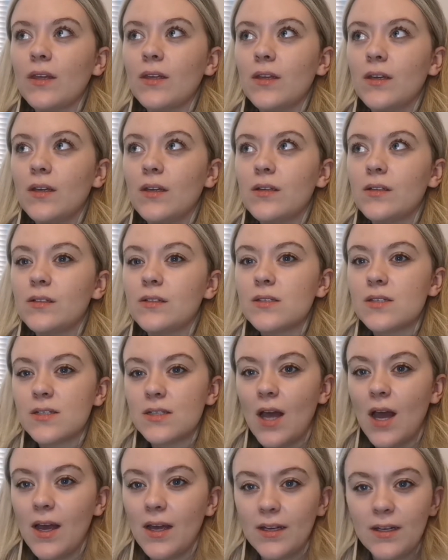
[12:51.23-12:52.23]
Starting
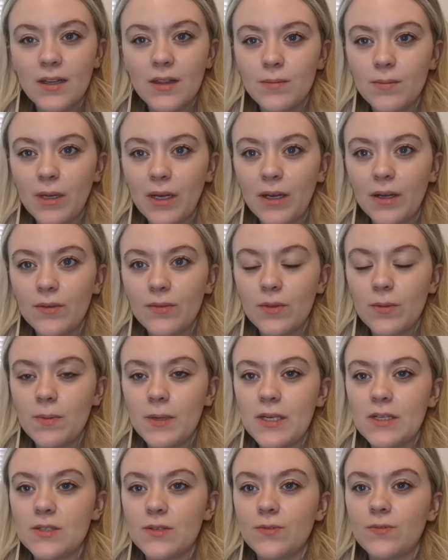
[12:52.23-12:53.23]
in the middle of the piece of
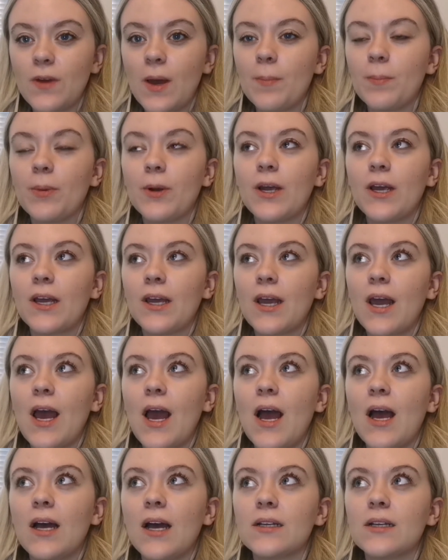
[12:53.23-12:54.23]
fabric,
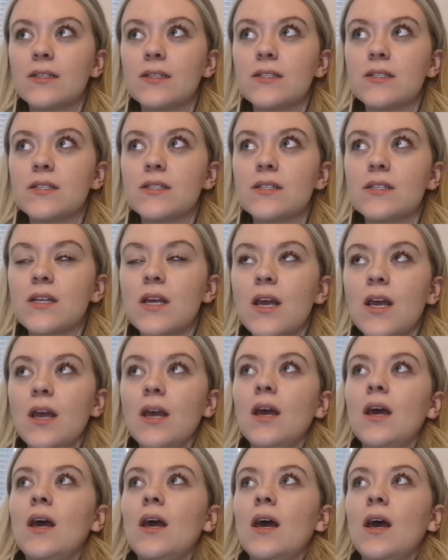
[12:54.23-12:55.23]
and
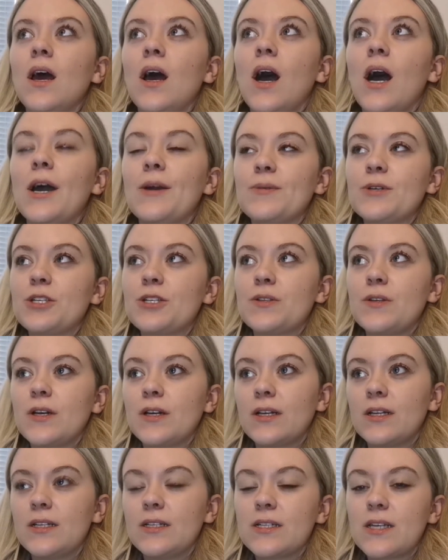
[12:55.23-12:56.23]
I was struggling to
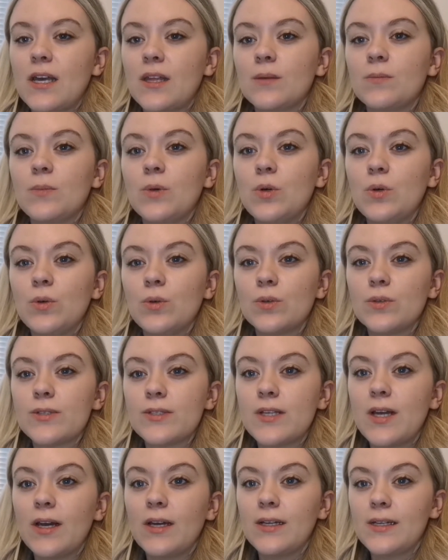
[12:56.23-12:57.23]
get them all starting
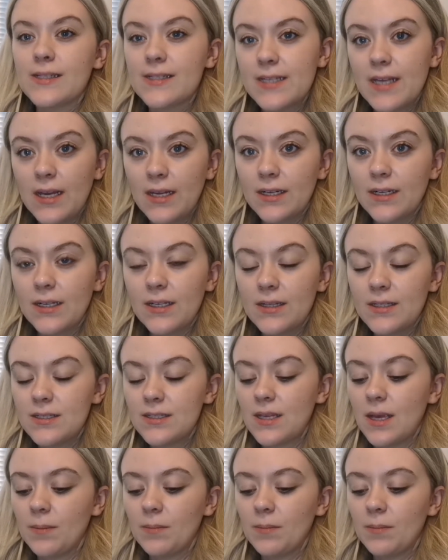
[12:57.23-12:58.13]
exactly in the same place.